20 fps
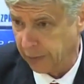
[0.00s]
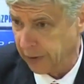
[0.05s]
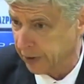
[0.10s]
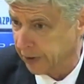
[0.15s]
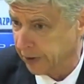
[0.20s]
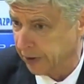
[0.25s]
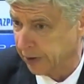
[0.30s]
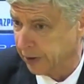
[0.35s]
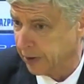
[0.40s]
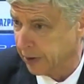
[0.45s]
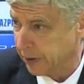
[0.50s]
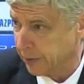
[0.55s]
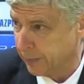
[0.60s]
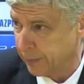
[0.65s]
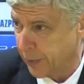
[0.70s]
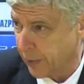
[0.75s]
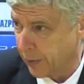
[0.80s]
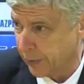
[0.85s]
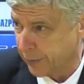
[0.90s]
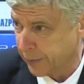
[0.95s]
They did the
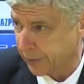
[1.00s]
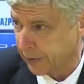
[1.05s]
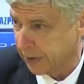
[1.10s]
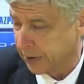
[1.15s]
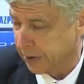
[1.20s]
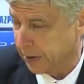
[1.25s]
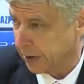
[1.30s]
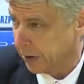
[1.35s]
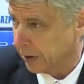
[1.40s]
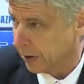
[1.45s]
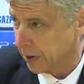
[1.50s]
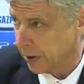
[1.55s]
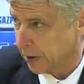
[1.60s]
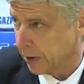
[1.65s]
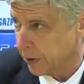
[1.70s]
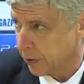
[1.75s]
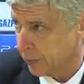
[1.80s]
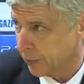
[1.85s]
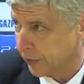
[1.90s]
perfect uh,